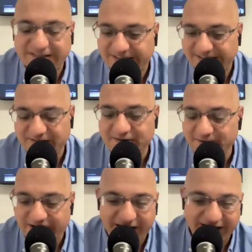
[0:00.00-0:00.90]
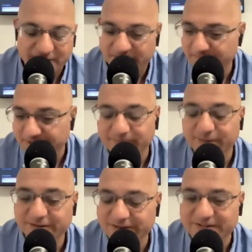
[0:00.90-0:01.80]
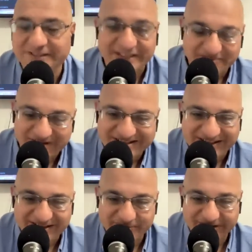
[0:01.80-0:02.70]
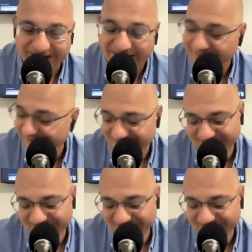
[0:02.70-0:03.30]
kid and crying. I will not be able to contain myself. But hey,